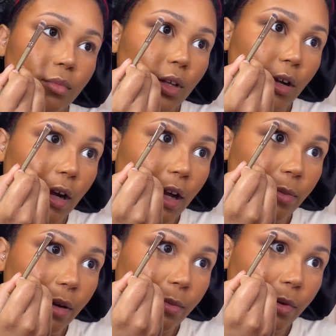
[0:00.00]
our eye
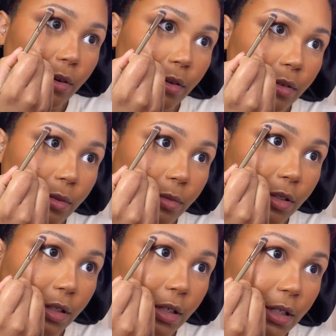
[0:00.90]
primer. So I'm
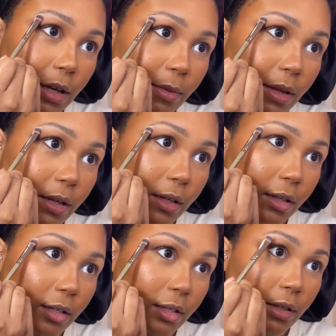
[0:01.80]
just going to tap that
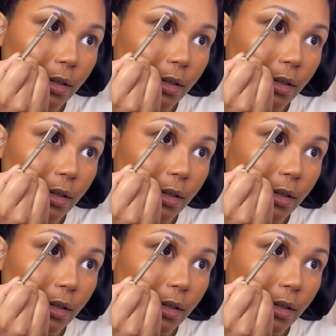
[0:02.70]
in,